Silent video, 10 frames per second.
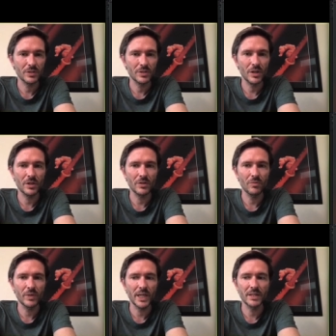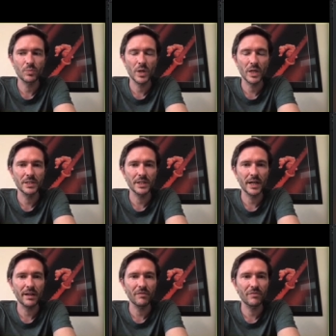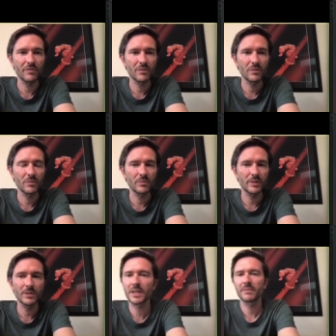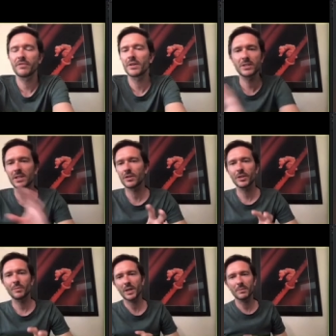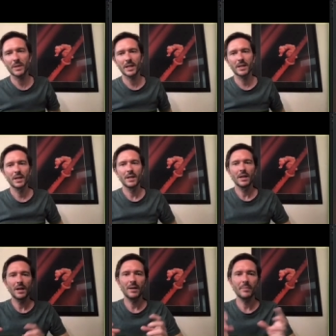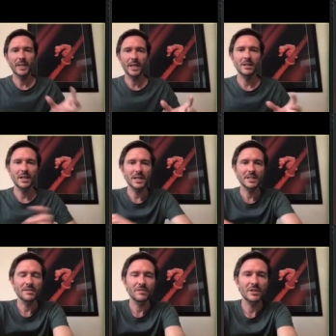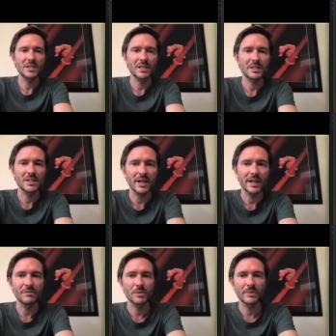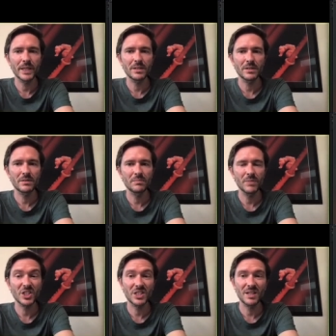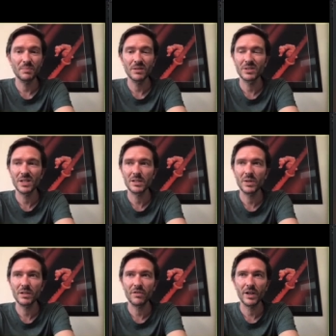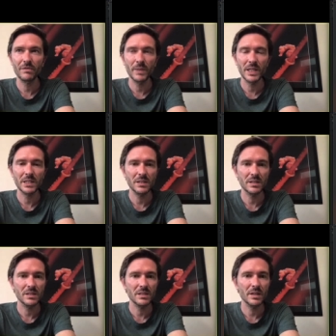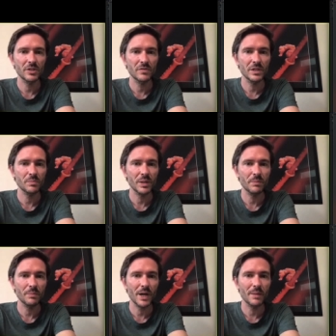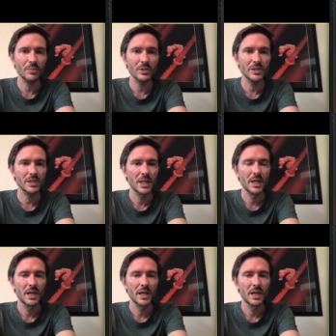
So we had one dive. We were focusing on the pygmy um, and then the last of the six dives, we went much deeper. It was like 25 meters in search of this pygmy pipe horse.